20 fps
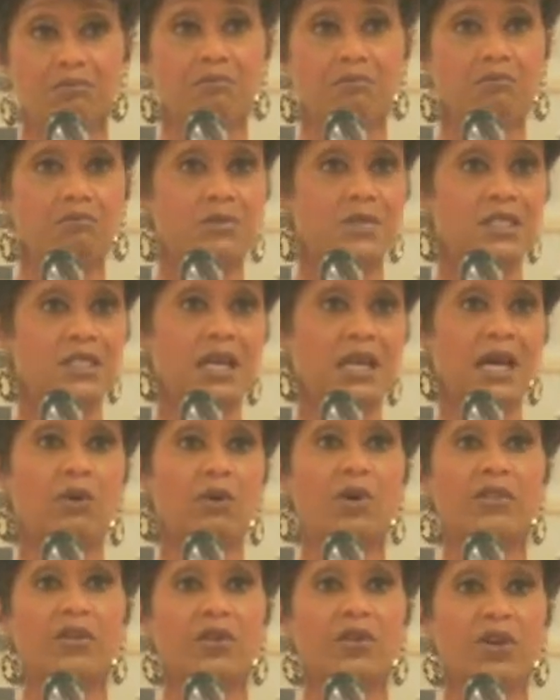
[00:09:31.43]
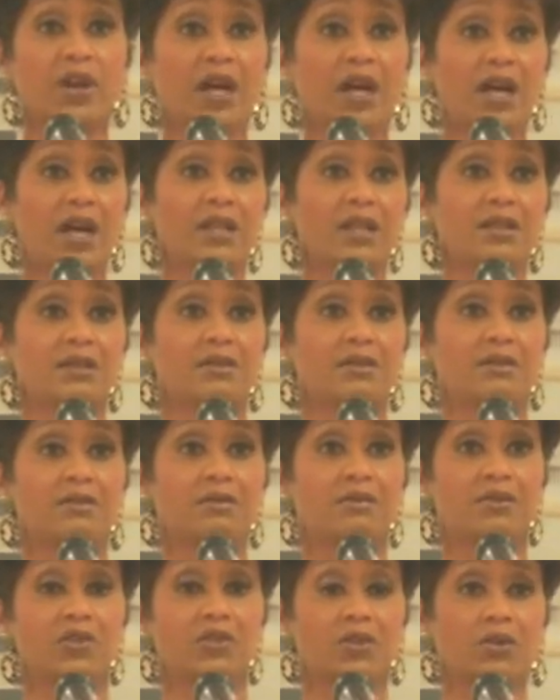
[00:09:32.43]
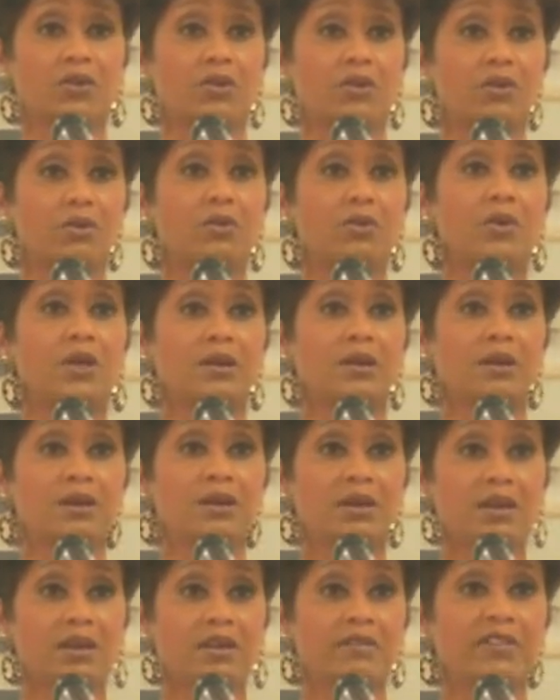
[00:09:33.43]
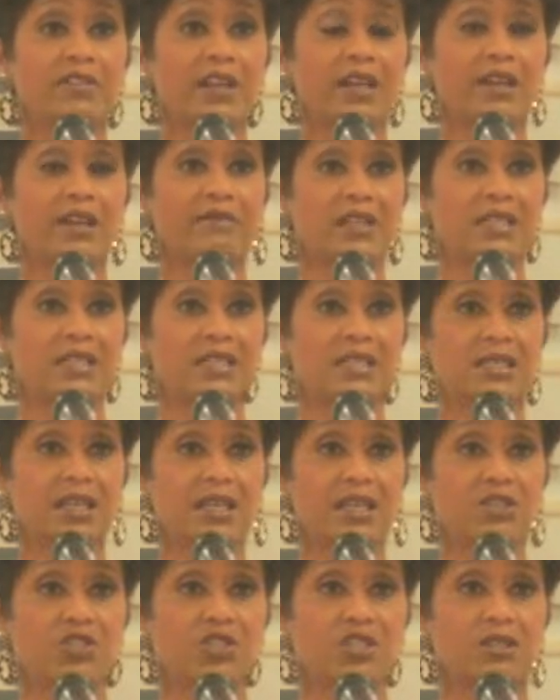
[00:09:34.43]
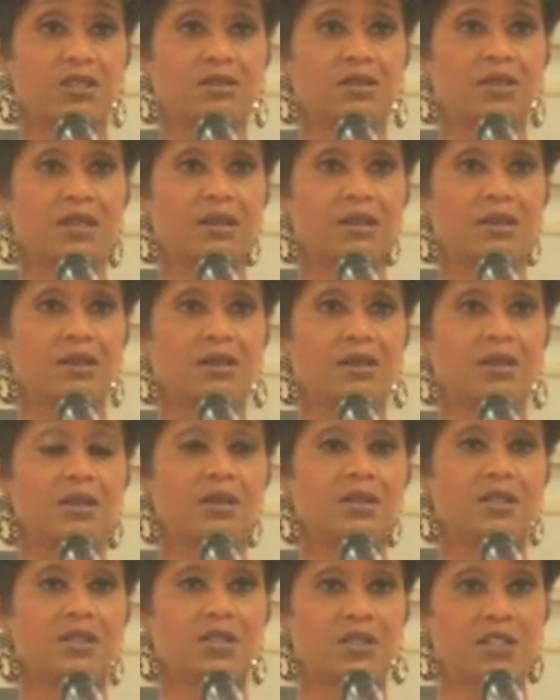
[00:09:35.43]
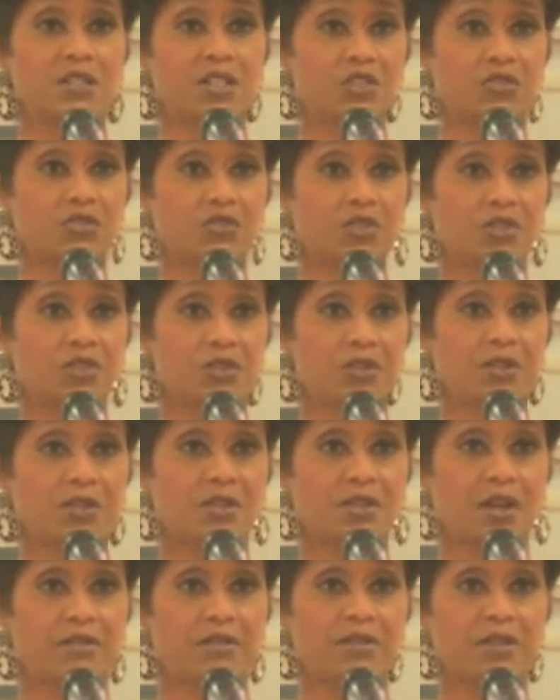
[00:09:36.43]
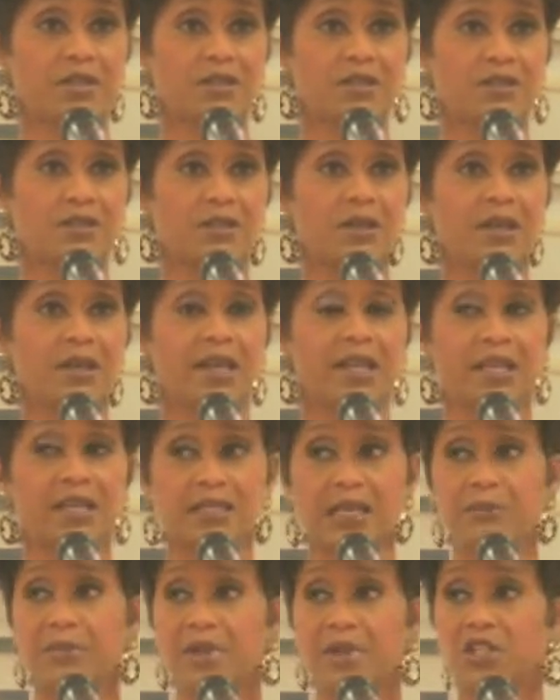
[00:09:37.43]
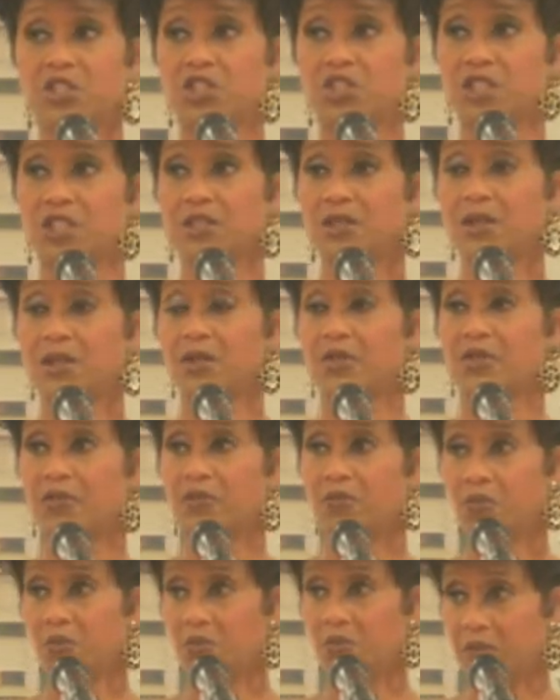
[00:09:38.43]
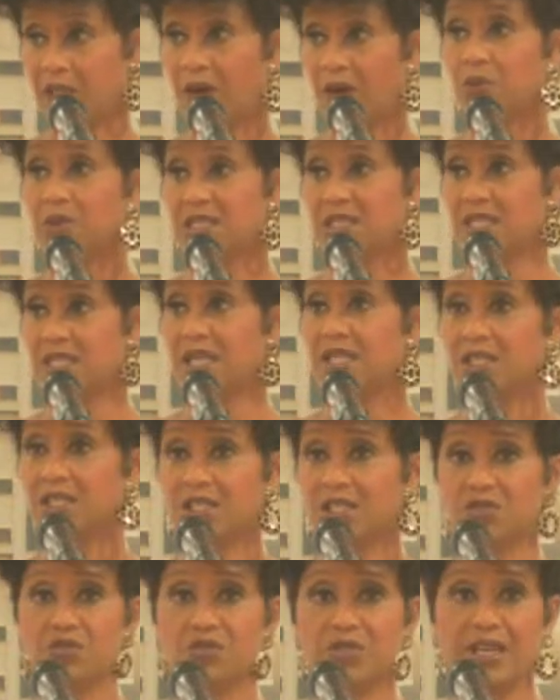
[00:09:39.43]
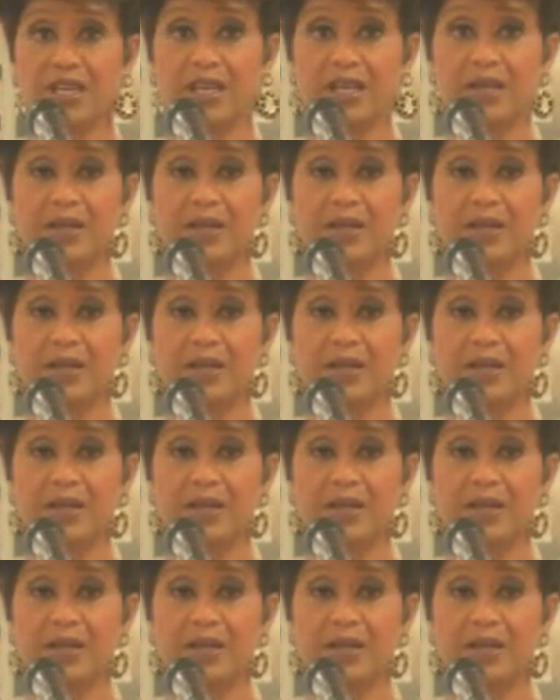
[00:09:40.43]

decide whether or not to give that investigation to the district attorney's office. And as I mentioned, that was done yesterday.